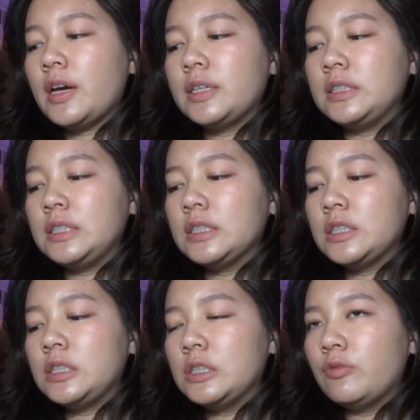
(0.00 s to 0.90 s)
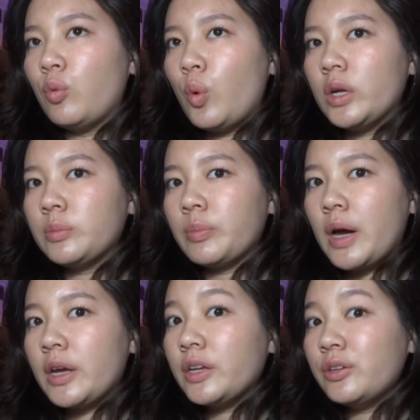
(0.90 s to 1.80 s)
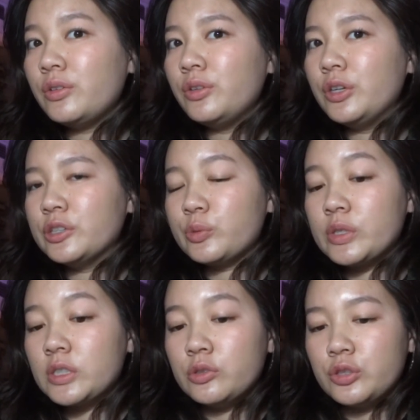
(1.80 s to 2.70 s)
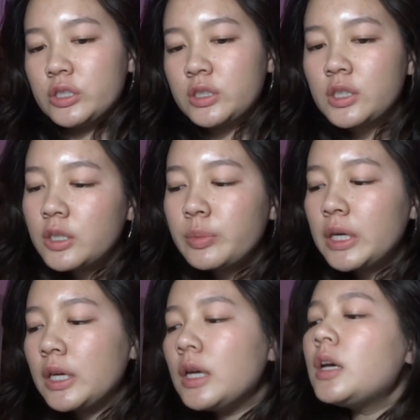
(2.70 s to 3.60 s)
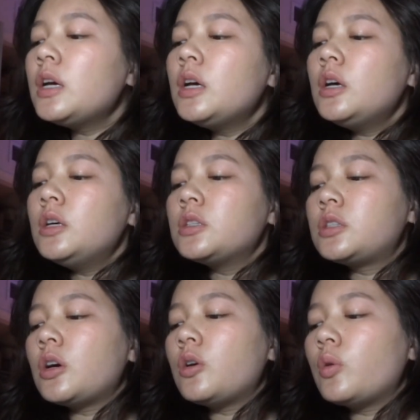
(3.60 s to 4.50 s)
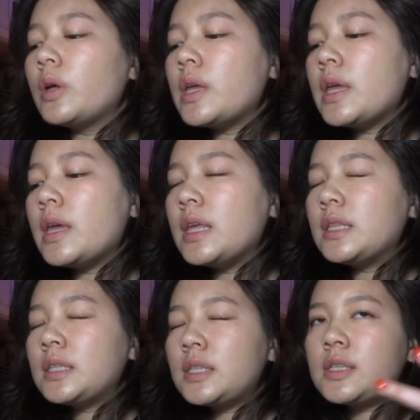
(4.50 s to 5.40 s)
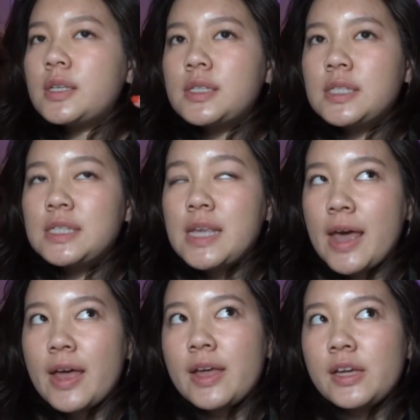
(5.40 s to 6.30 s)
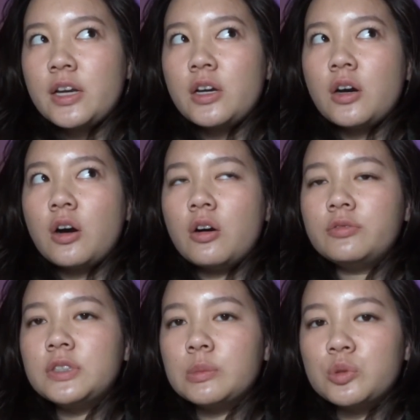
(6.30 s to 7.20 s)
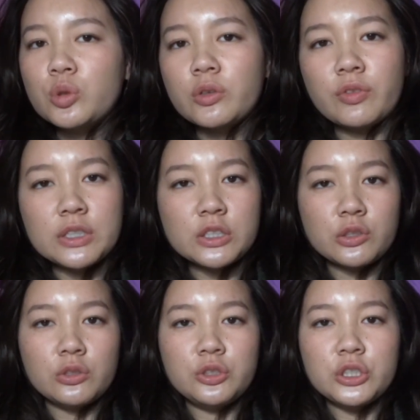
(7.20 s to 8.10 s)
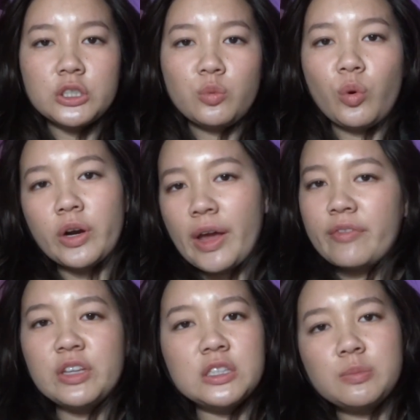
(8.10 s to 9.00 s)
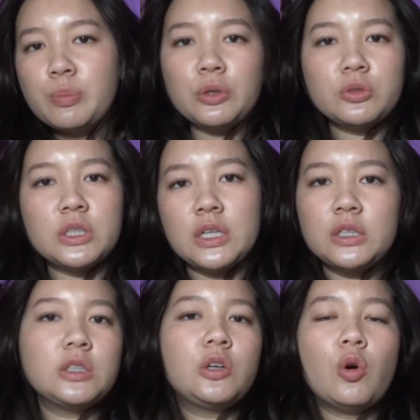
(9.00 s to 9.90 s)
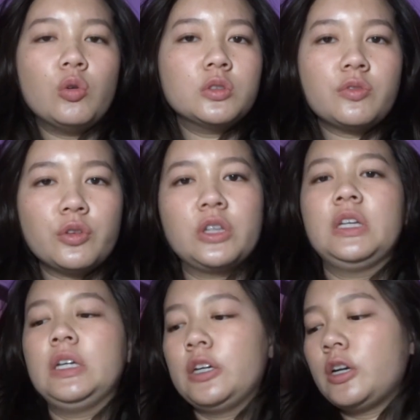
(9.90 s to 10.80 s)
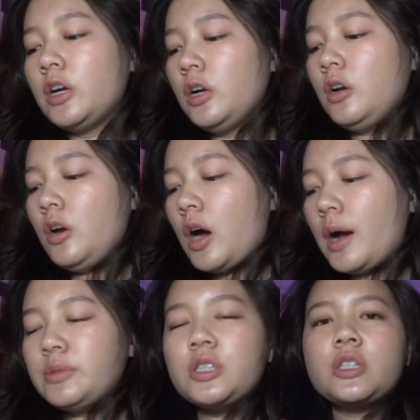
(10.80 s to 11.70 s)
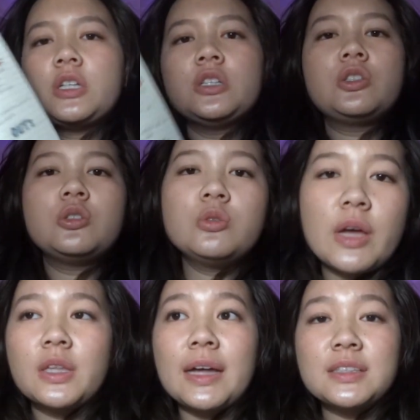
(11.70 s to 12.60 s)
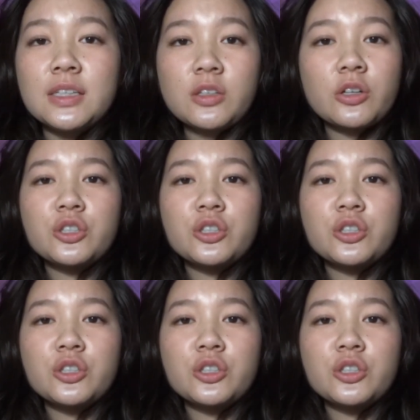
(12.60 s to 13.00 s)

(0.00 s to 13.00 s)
idea of what my New Year's resolution is going to be. So instead of some sort of resolution where I have these built-in goals for the year, I'm just going to do that TikTok